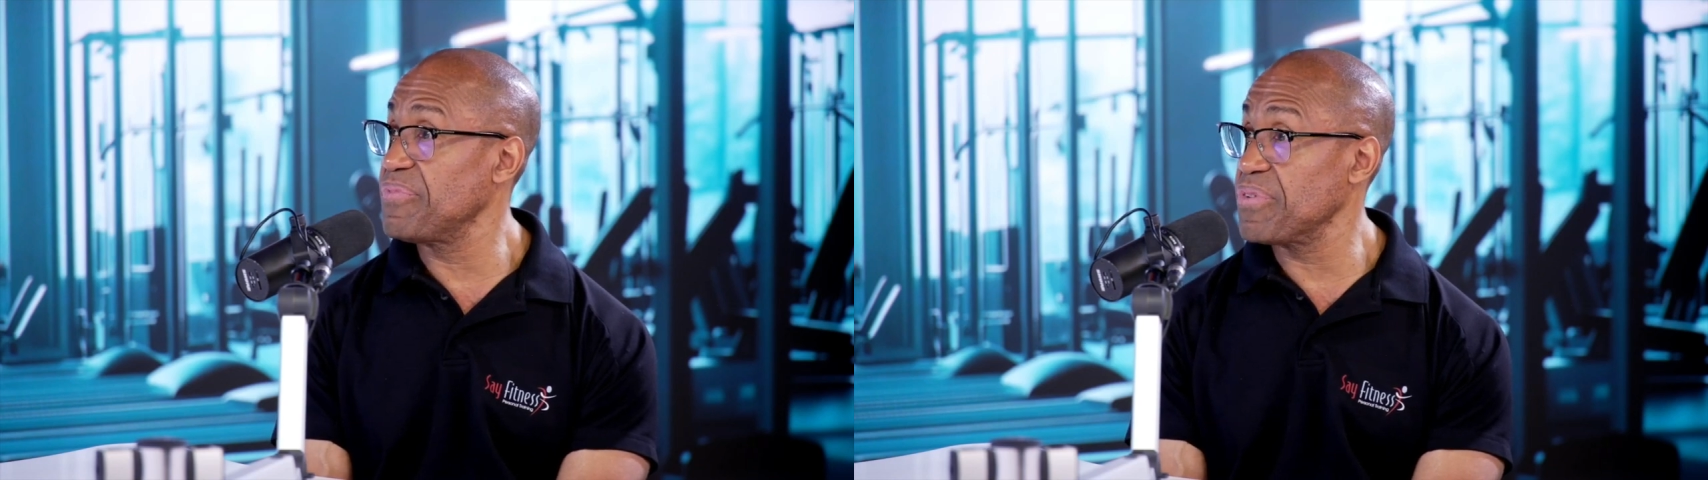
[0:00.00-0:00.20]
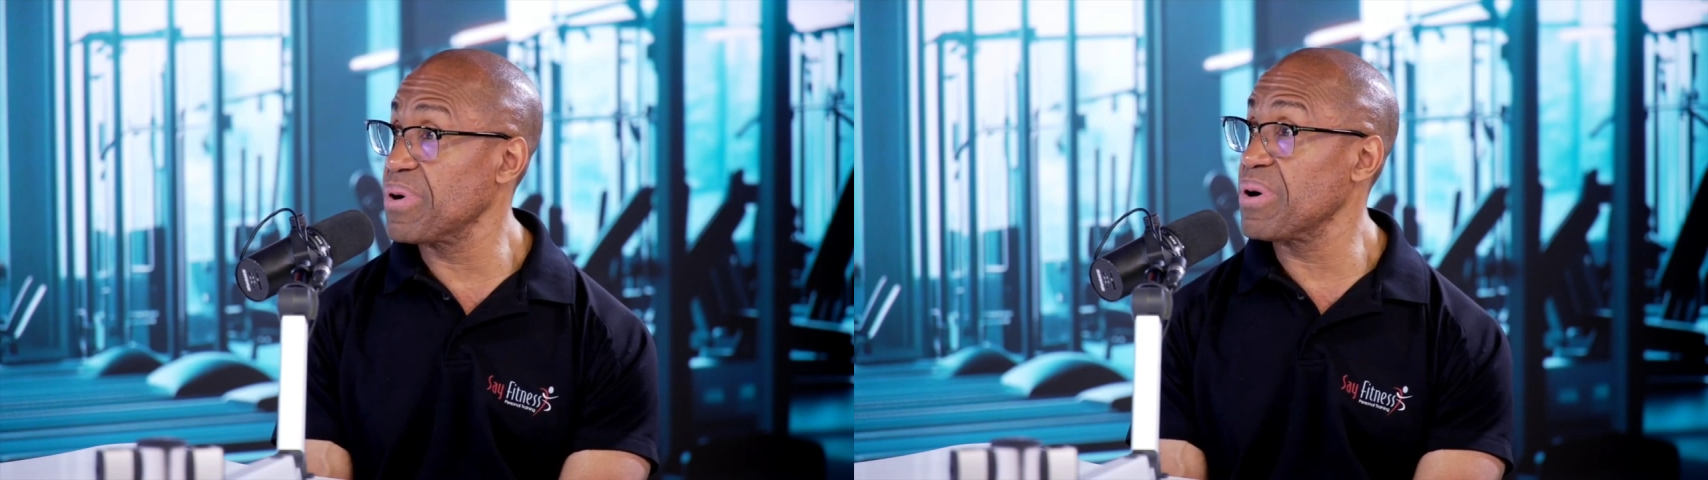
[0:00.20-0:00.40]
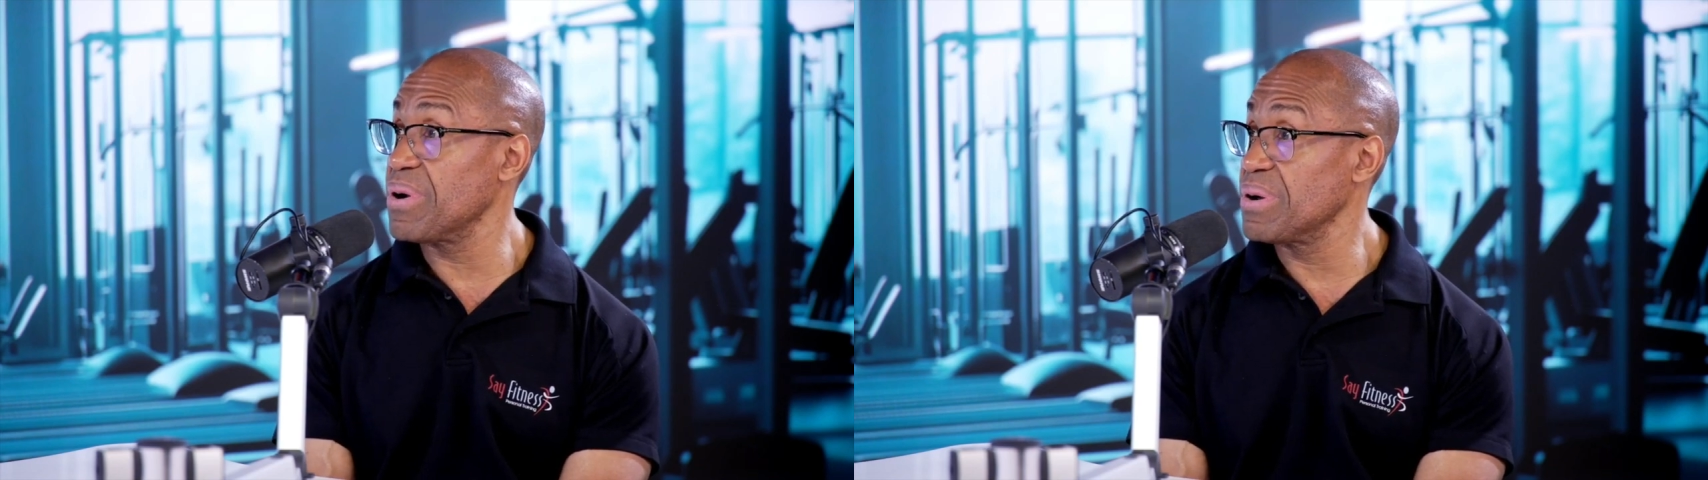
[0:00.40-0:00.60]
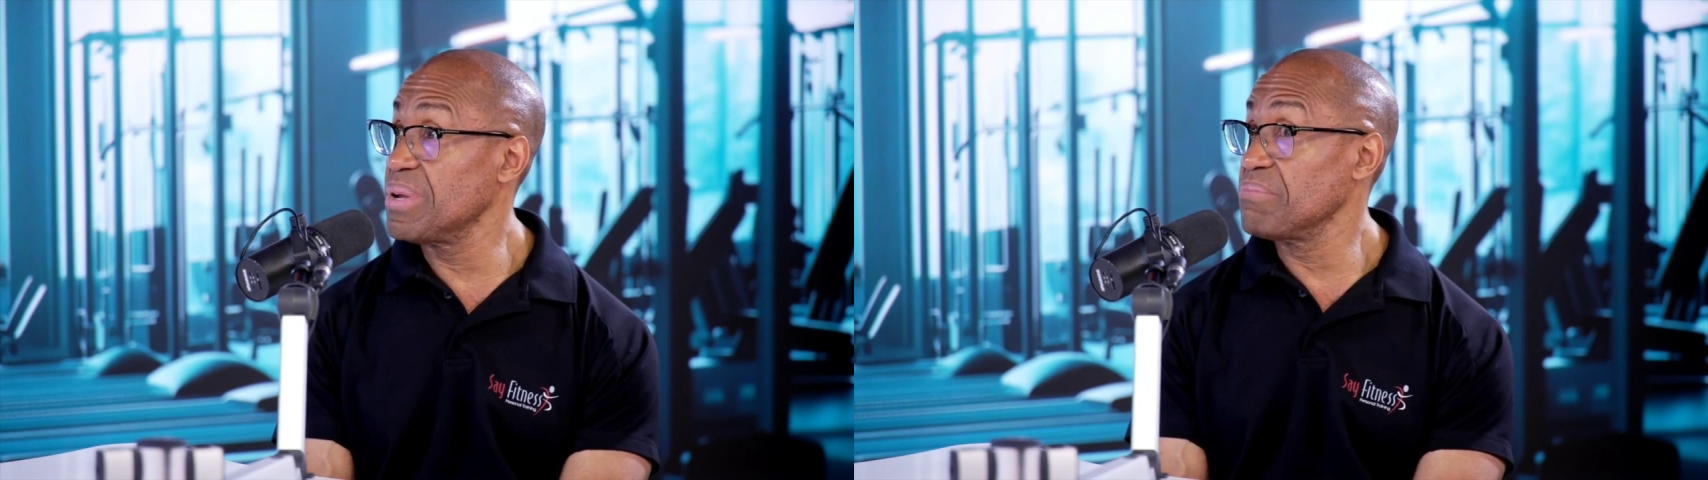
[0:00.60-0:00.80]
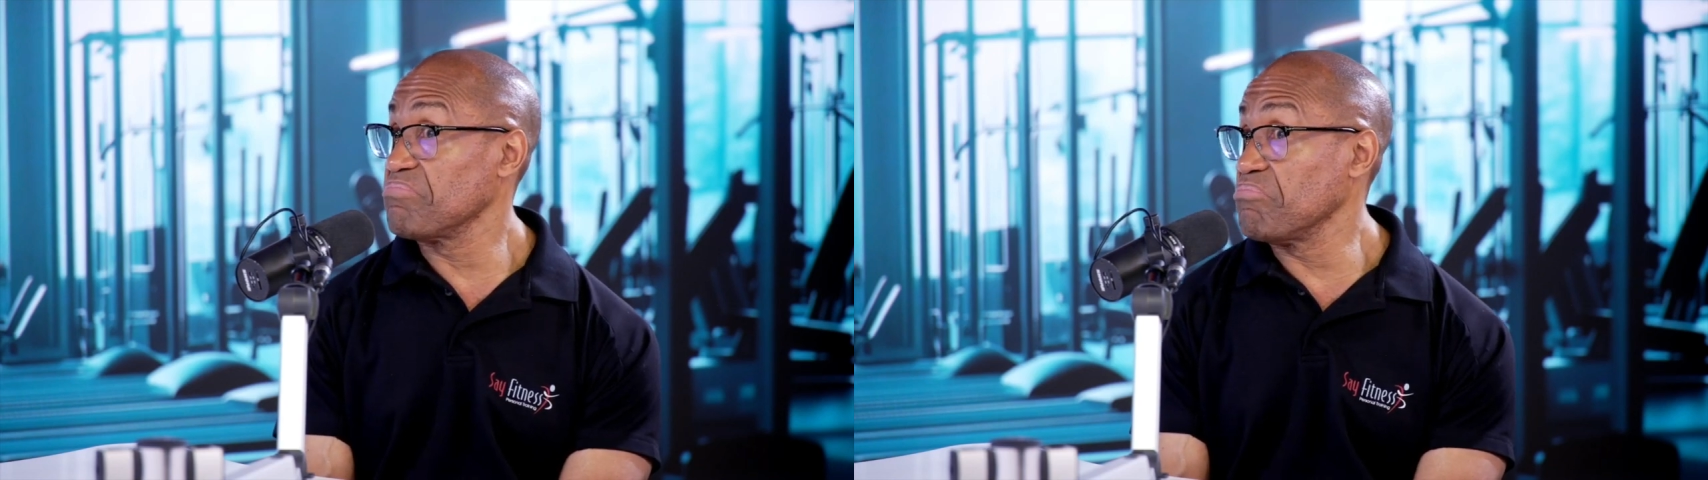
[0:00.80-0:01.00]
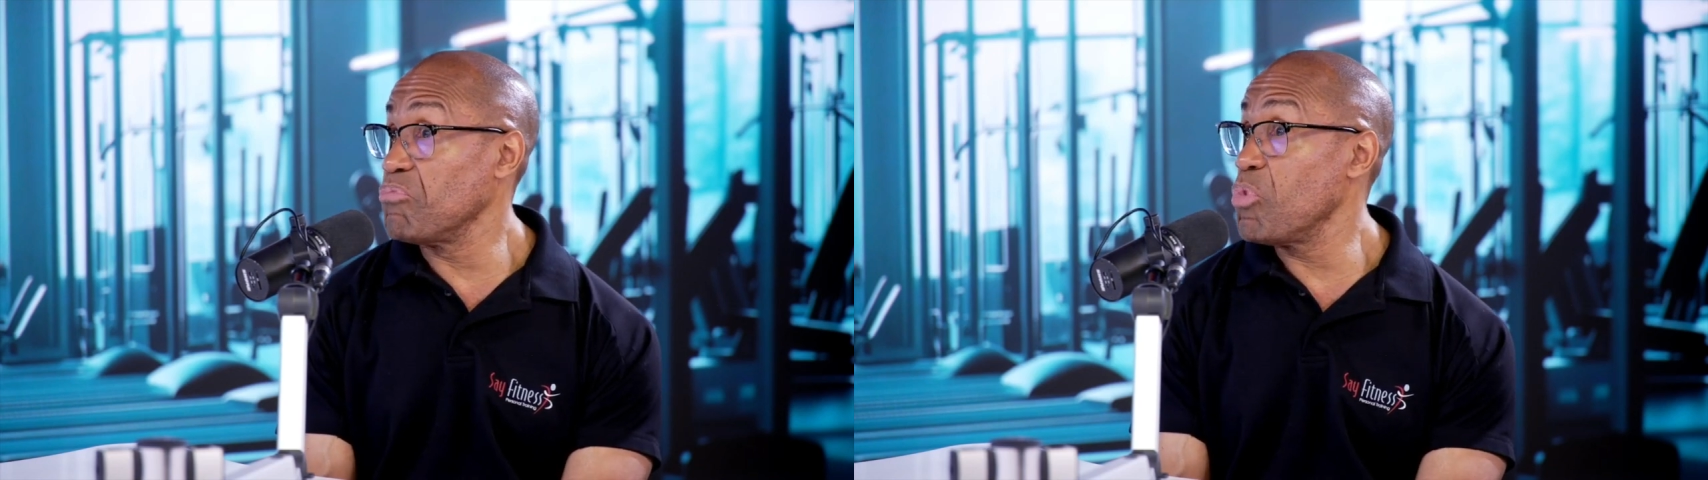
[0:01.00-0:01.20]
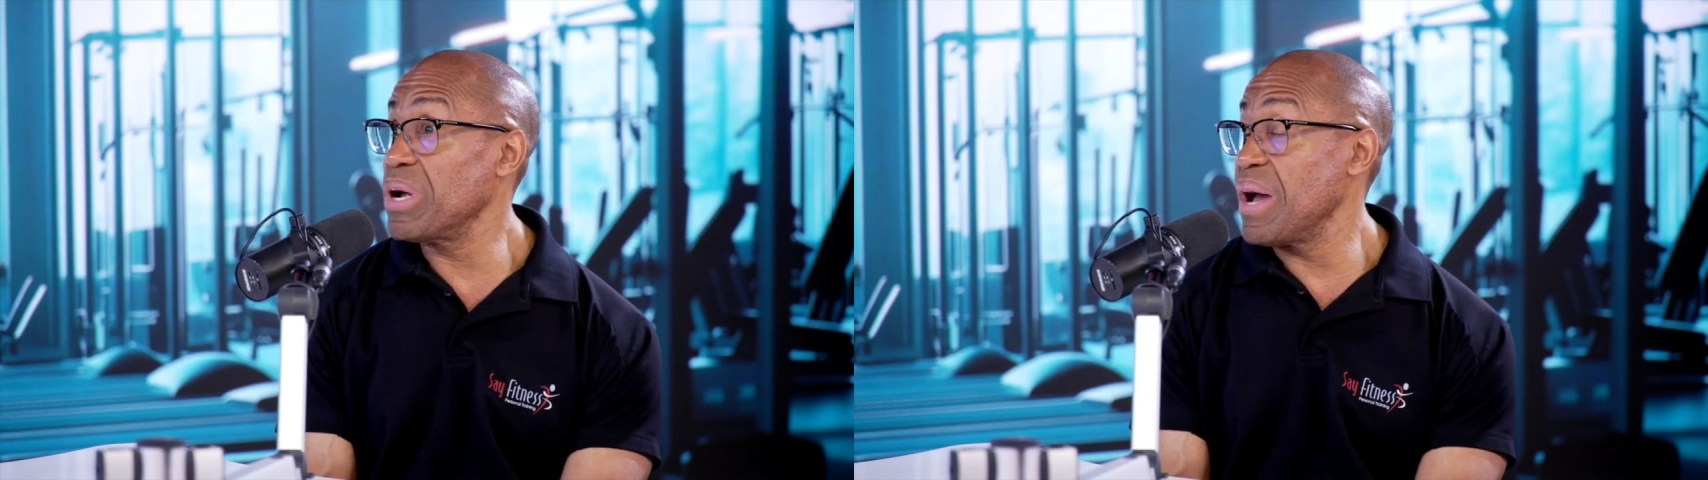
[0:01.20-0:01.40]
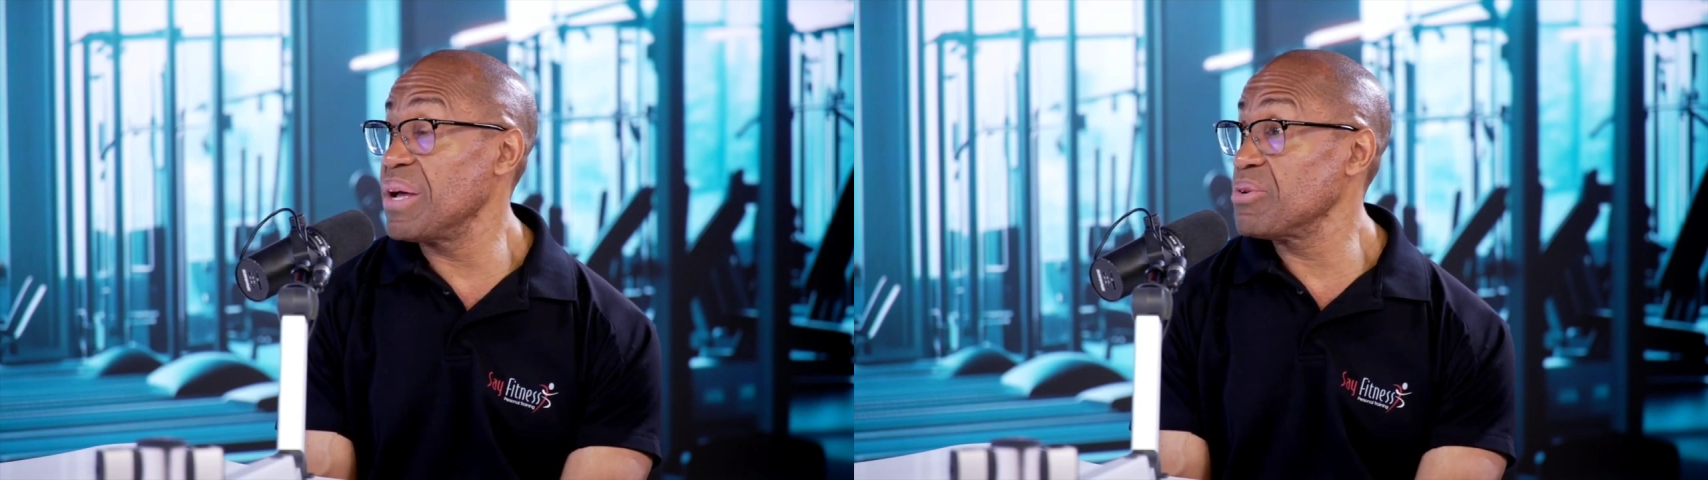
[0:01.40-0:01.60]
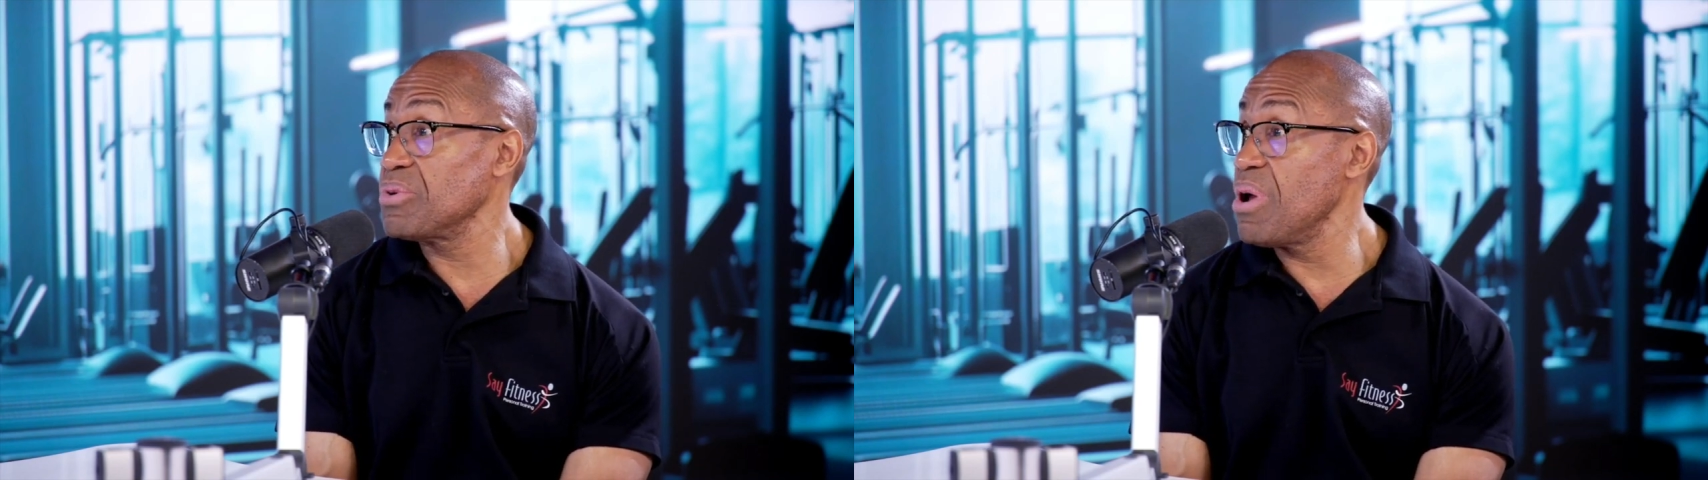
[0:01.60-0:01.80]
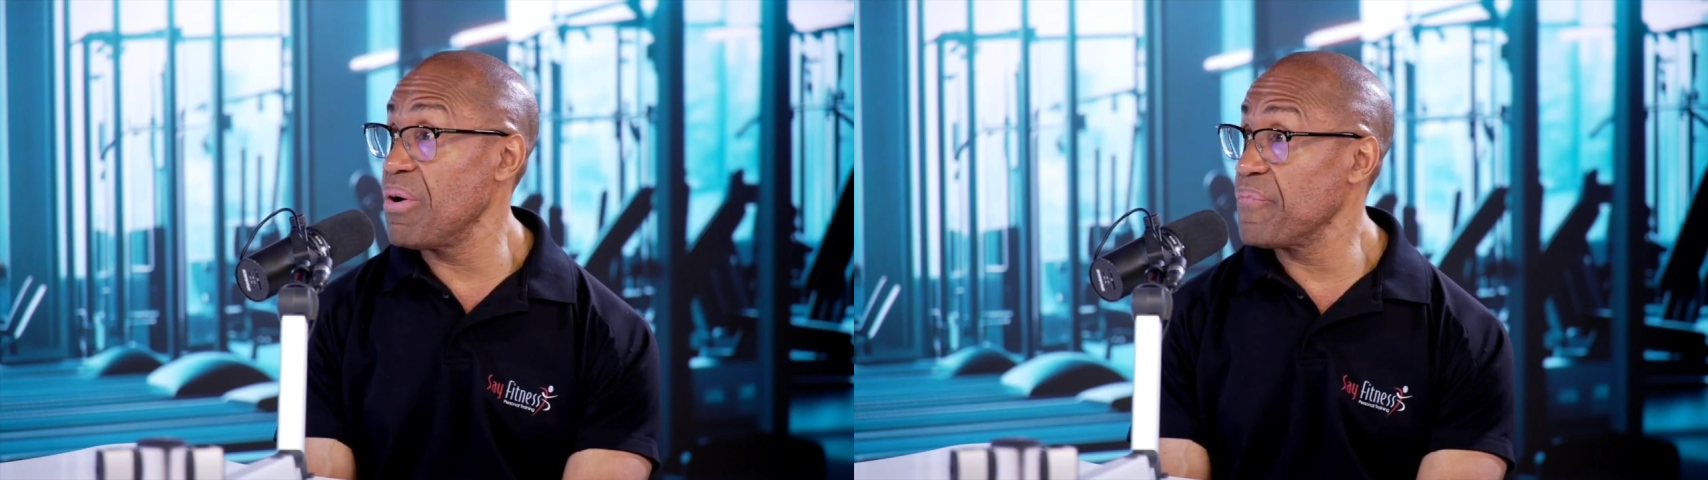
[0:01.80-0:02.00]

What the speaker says: for what I don't know.